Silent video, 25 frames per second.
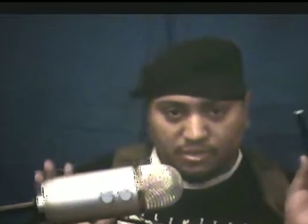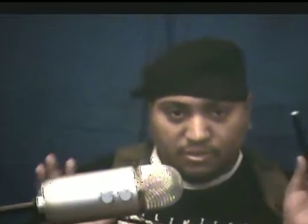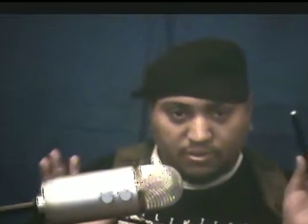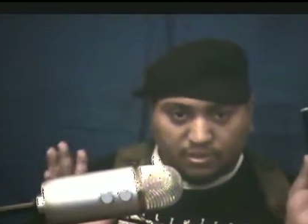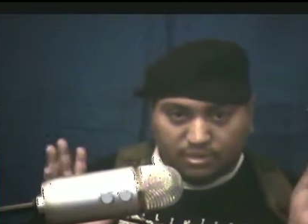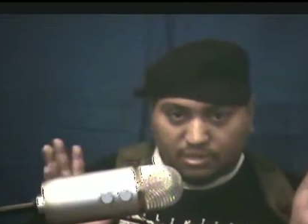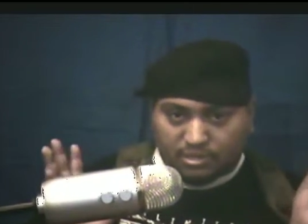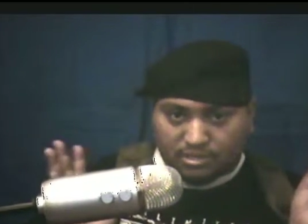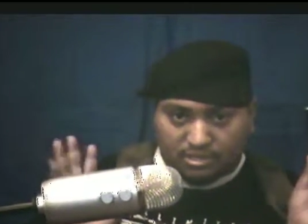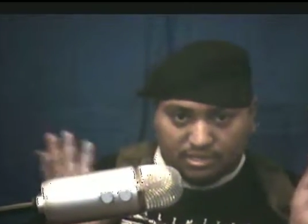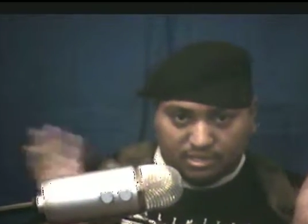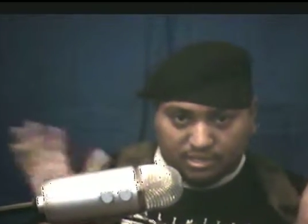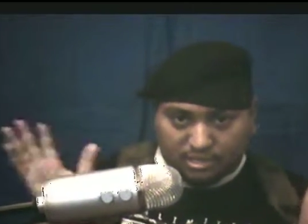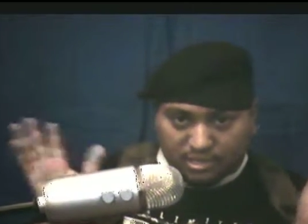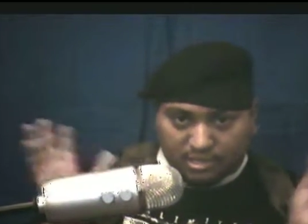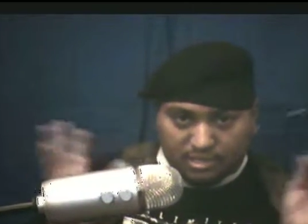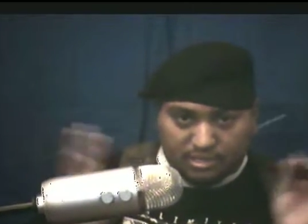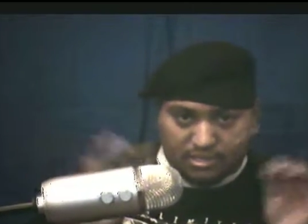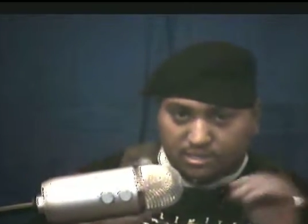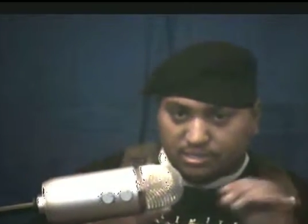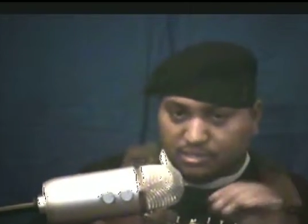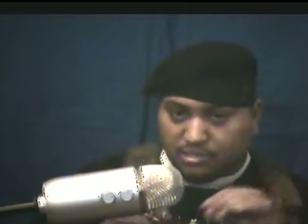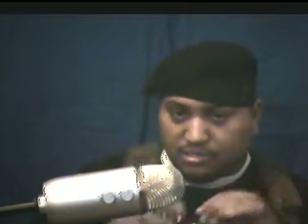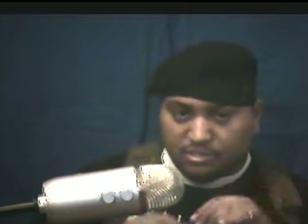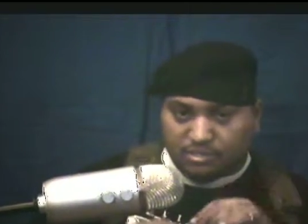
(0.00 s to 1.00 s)

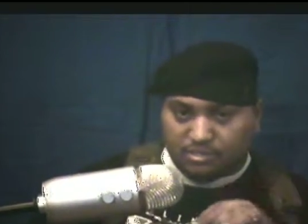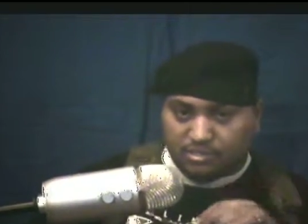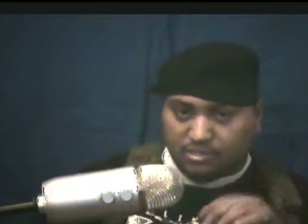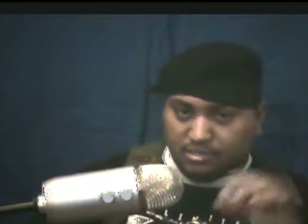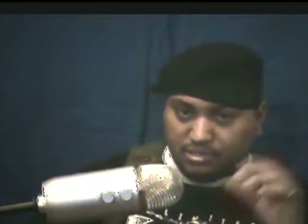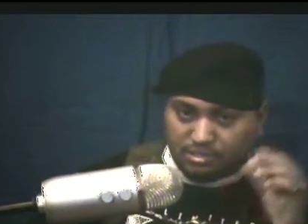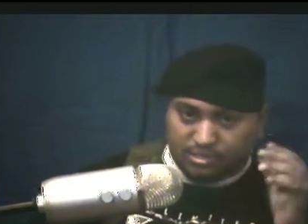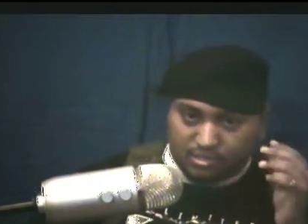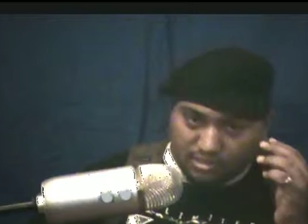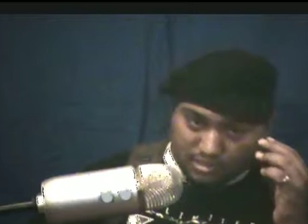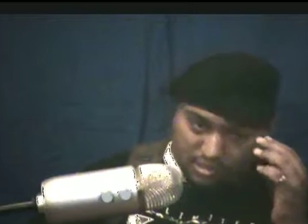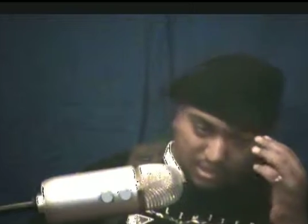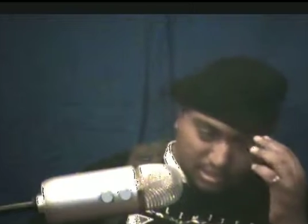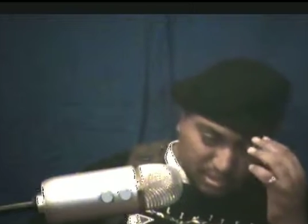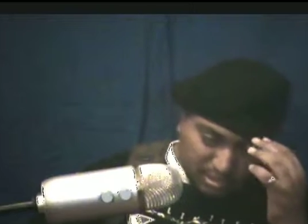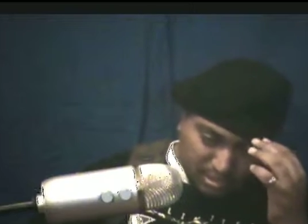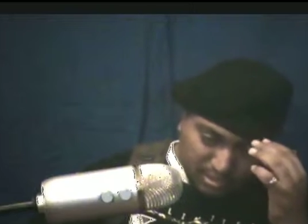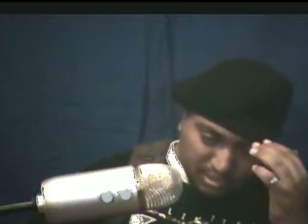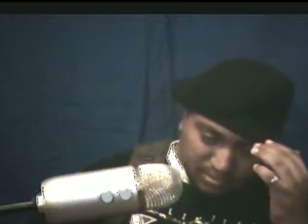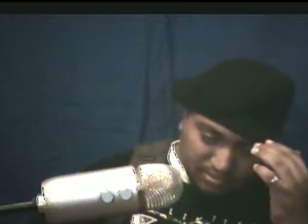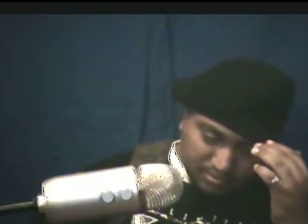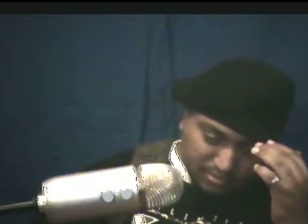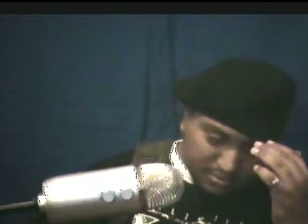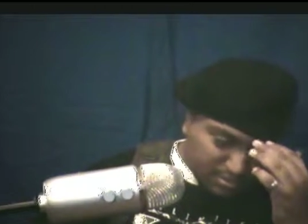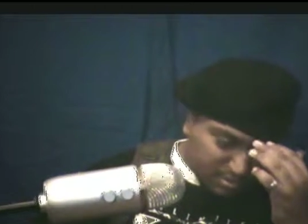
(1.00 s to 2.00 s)
organizations and the
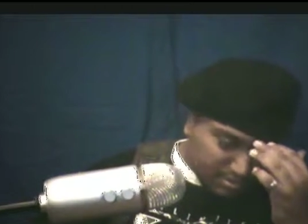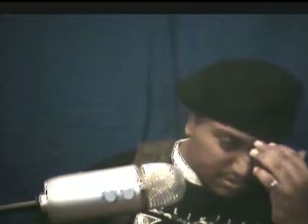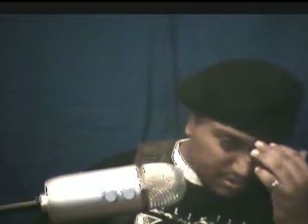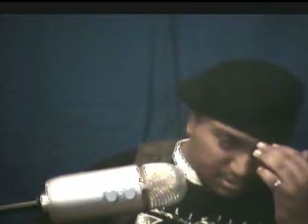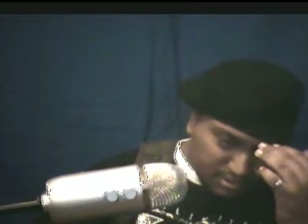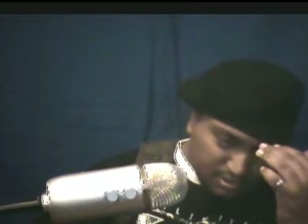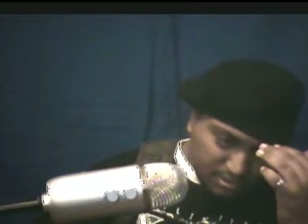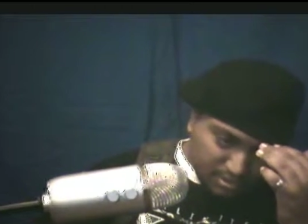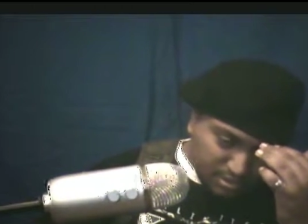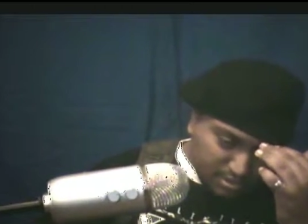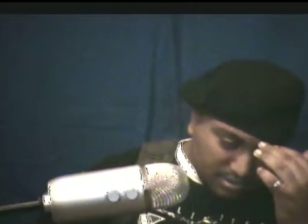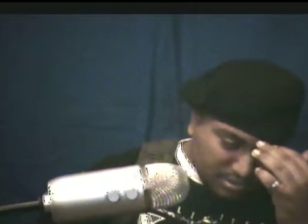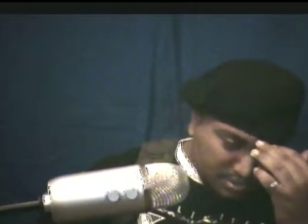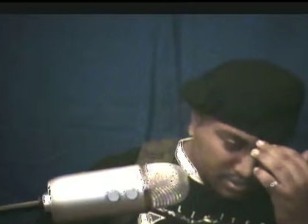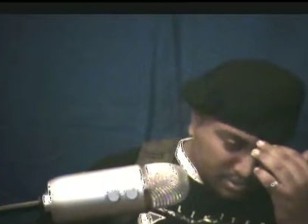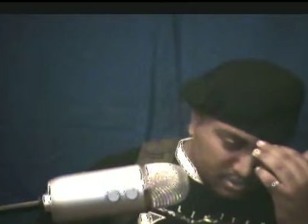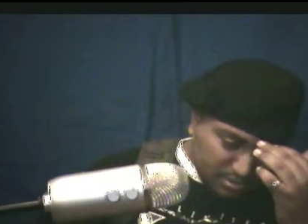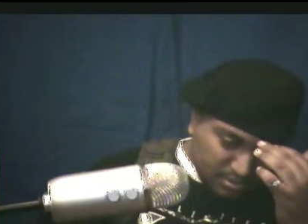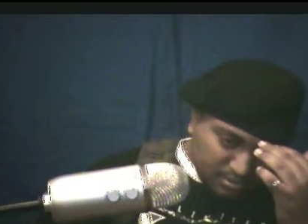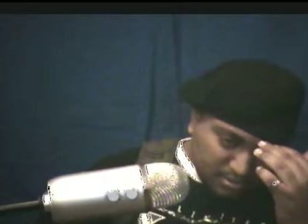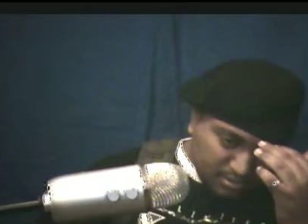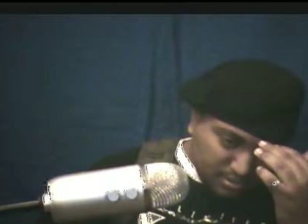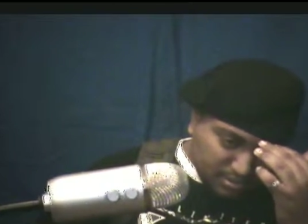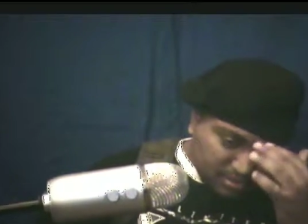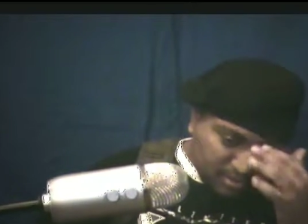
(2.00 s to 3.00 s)
clubs
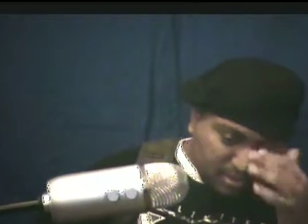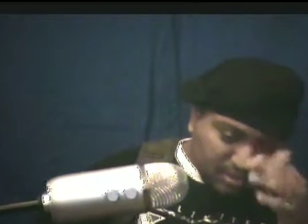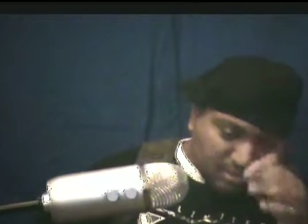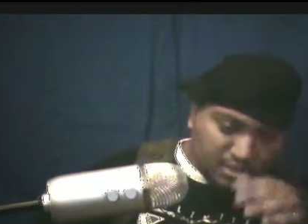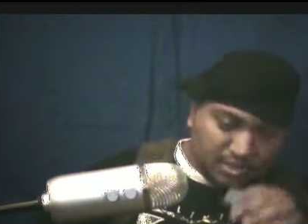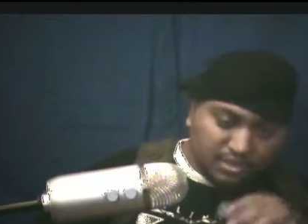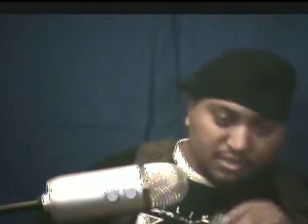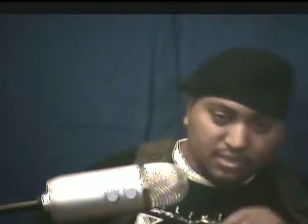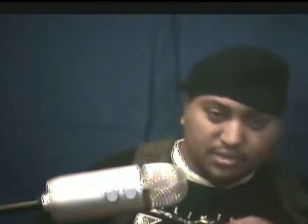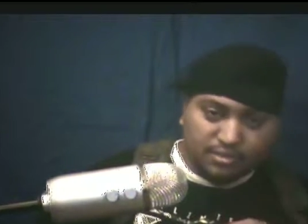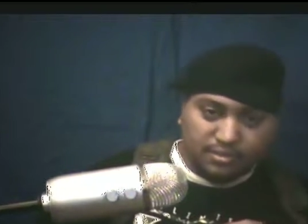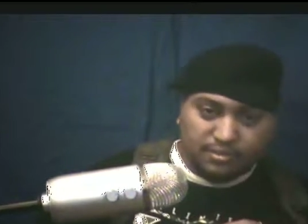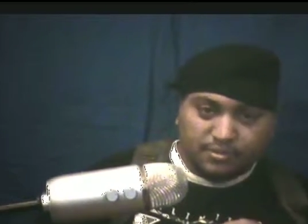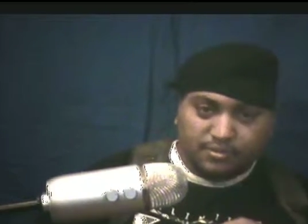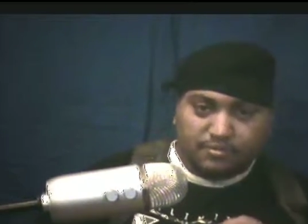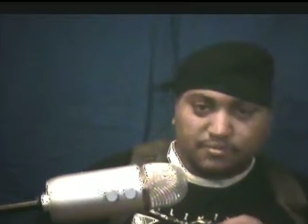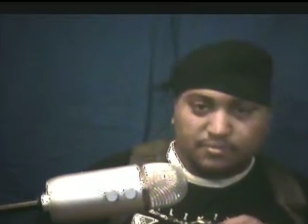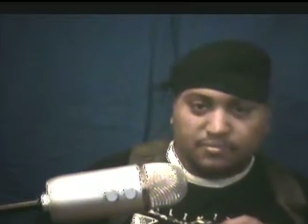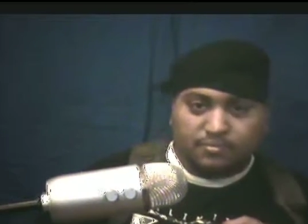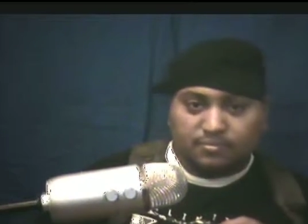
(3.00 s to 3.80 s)
uh